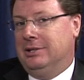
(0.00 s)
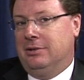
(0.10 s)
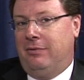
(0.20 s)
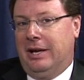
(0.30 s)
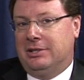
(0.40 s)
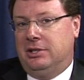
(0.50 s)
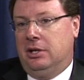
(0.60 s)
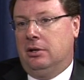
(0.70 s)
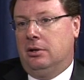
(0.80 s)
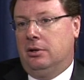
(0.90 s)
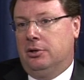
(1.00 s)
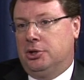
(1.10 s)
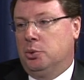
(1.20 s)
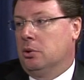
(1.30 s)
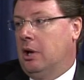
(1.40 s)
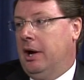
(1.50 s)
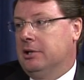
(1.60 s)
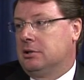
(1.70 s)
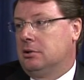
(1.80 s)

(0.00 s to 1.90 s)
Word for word: invest in sewer lines,